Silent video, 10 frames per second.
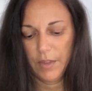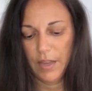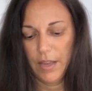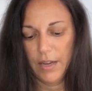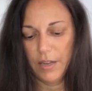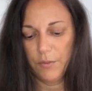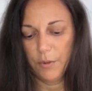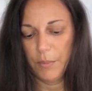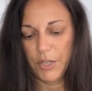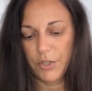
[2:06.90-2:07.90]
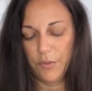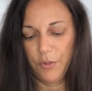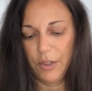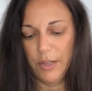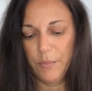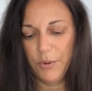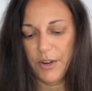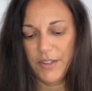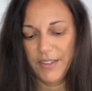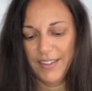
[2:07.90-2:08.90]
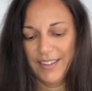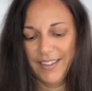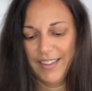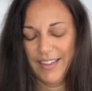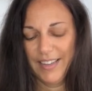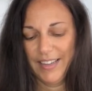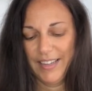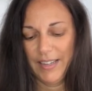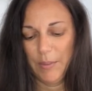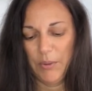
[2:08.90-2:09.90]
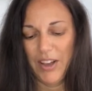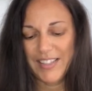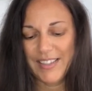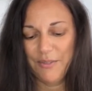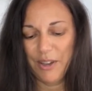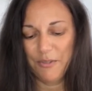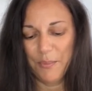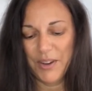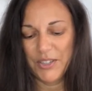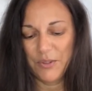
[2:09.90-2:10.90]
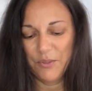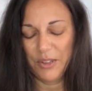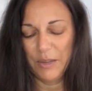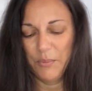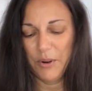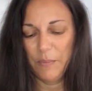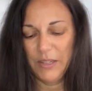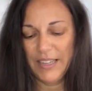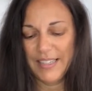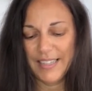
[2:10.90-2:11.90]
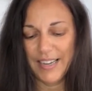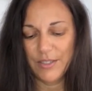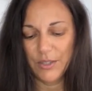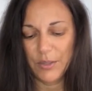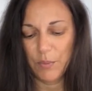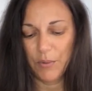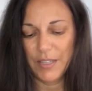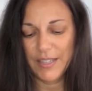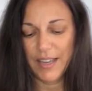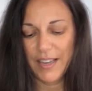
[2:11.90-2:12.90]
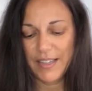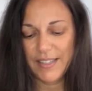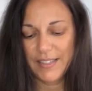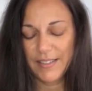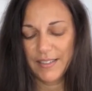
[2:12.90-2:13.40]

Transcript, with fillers: Any information for Libra? Positive affirmation for Libra, please. Angel Spirits Guides.